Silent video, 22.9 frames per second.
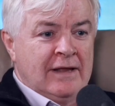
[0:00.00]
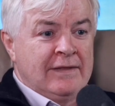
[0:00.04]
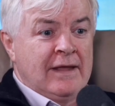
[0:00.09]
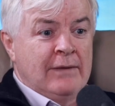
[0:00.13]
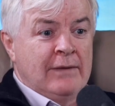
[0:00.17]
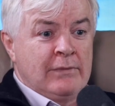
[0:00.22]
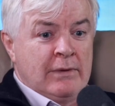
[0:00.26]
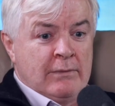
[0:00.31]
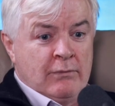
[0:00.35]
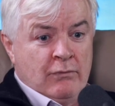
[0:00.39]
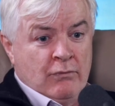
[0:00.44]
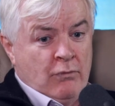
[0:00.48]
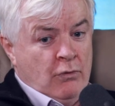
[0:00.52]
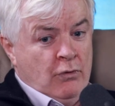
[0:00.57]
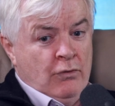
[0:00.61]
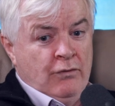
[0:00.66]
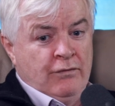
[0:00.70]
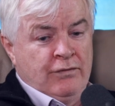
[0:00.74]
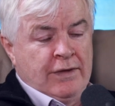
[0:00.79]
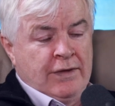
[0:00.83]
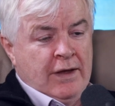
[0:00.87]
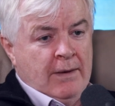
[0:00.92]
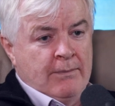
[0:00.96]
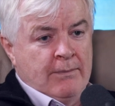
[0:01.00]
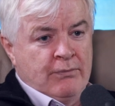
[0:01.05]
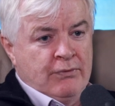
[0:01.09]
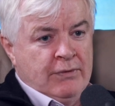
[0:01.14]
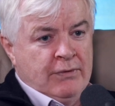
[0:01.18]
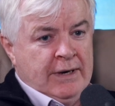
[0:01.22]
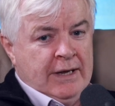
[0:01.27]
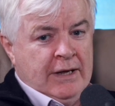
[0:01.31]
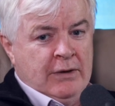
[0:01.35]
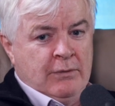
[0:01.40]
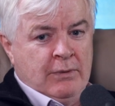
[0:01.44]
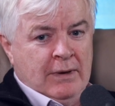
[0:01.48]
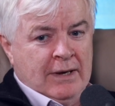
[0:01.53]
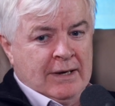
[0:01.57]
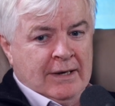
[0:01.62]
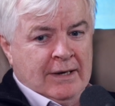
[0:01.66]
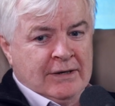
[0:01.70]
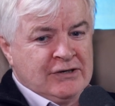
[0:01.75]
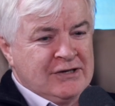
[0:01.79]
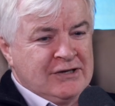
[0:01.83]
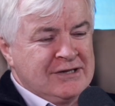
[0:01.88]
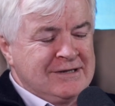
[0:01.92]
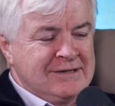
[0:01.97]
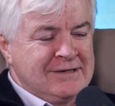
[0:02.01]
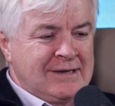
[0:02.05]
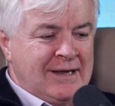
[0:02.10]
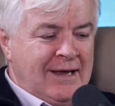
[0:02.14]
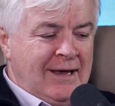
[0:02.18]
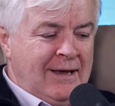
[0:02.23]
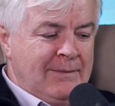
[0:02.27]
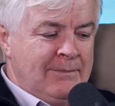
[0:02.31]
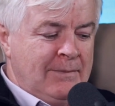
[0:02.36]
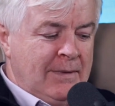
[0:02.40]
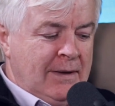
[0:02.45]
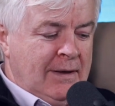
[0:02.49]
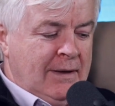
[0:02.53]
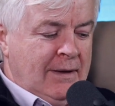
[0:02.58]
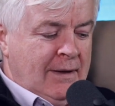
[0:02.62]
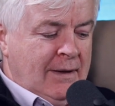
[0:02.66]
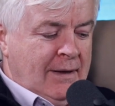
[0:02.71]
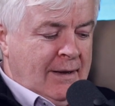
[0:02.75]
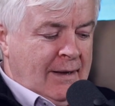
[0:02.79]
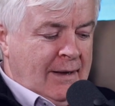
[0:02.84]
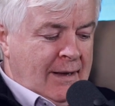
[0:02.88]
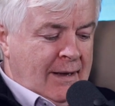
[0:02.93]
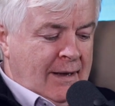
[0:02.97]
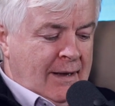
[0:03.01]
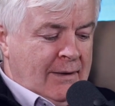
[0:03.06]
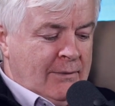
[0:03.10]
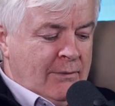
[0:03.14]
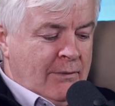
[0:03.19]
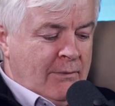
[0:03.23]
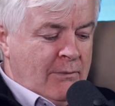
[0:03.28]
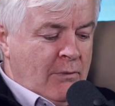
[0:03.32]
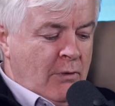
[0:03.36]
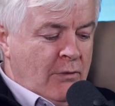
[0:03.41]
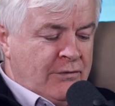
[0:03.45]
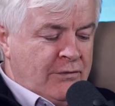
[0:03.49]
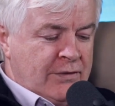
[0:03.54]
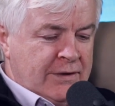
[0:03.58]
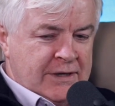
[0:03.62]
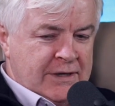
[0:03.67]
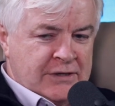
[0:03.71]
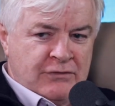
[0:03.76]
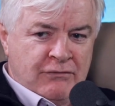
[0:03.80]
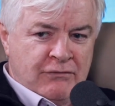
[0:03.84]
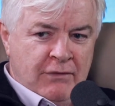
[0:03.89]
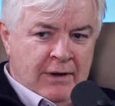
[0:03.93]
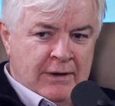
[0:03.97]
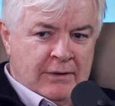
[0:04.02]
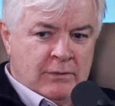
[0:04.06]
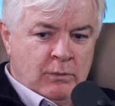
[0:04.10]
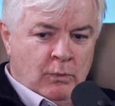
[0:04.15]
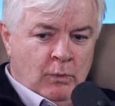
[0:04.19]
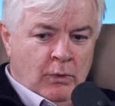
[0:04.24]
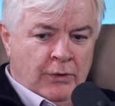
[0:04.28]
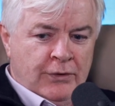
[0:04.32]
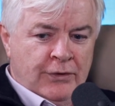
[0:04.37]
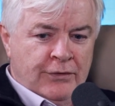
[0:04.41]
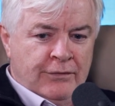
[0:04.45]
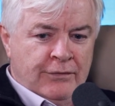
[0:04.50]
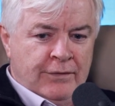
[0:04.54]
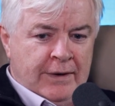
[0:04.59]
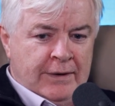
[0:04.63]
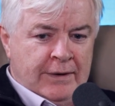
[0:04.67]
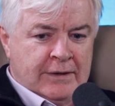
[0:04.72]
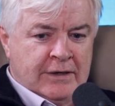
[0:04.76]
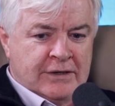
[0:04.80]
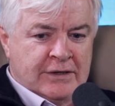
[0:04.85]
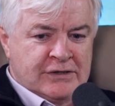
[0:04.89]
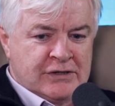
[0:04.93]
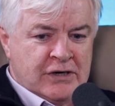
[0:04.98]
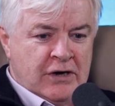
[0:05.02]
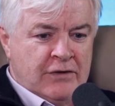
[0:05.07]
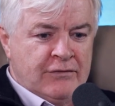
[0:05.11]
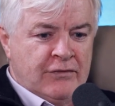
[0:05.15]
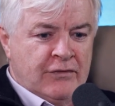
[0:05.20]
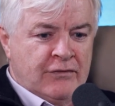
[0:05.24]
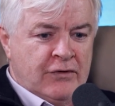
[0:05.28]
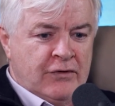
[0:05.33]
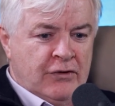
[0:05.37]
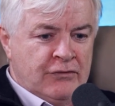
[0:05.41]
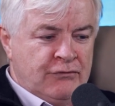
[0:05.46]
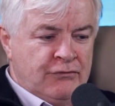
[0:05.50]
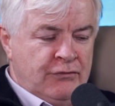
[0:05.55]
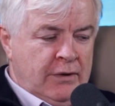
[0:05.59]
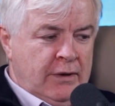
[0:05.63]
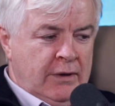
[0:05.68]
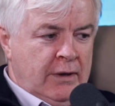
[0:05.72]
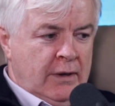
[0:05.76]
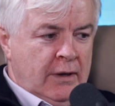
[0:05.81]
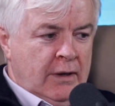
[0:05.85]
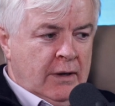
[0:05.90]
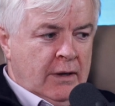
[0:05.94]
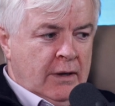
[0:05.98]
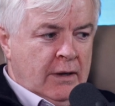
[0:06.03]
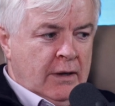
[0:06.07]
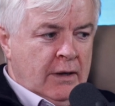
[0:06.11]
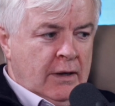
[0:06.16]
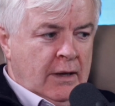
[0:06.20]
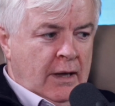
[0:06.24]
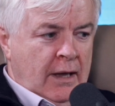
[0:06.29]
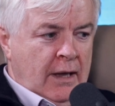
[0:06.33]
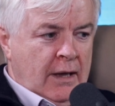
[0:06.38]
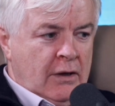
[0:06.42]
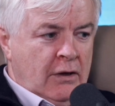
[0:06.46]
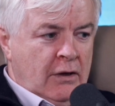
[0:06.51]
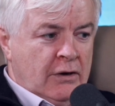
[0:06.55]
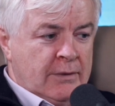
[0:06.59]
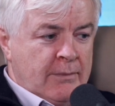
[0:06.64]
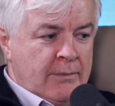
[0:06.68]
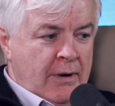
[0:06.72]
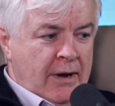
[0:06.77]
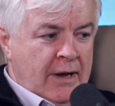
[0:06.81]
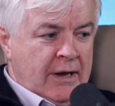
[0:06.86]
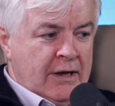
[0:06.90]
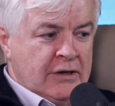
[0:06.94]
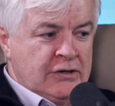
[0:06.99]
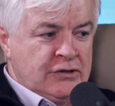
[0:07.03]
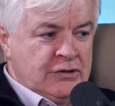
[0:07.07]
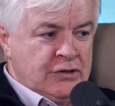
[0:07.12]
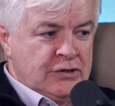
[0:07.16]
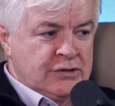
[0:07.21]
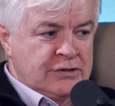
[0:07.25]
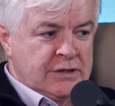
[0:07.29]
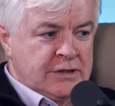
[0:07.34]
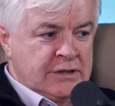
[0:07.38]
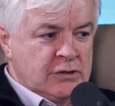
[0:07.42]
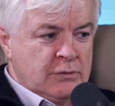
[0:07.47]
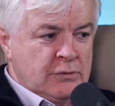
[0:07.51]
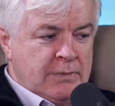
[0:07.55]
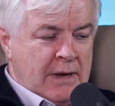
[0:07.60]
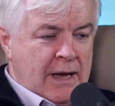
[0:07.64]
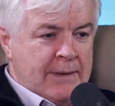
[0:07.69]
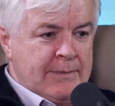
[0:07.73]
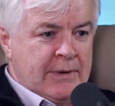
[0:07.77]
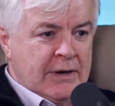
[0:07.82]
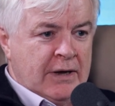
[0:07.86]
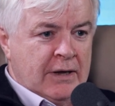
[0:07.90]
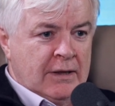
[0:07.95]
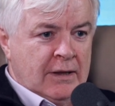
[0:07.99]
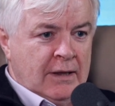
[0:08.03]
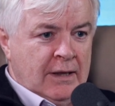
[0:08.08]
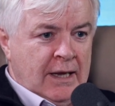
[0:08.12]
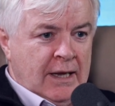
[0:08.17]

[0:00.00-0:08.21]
and then we moved there pretty quickly, just in time. Uh, we moved to this great, wonderfully conservative country uh, just as Obama got